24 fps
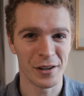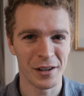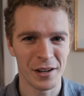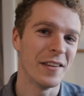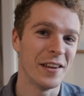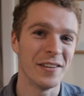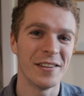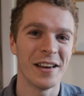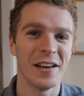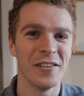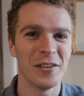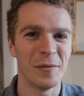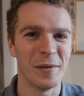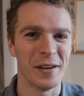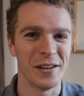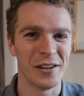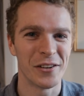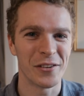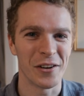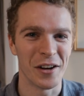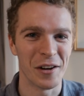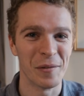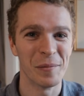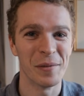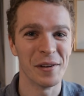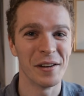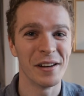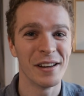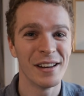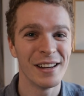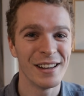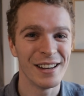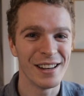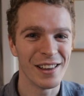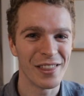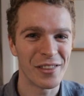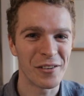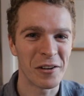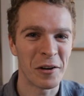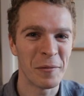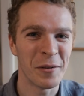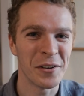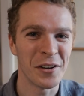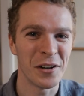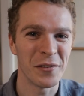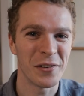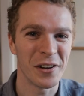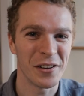This sounds a bit trite, but throughout
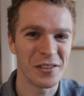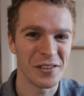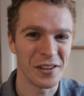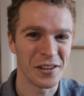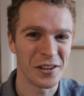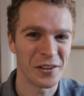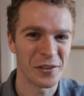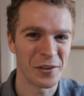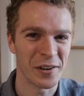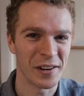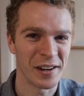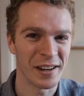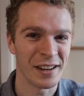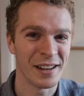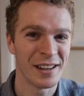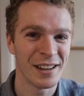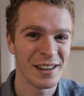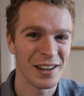my university career,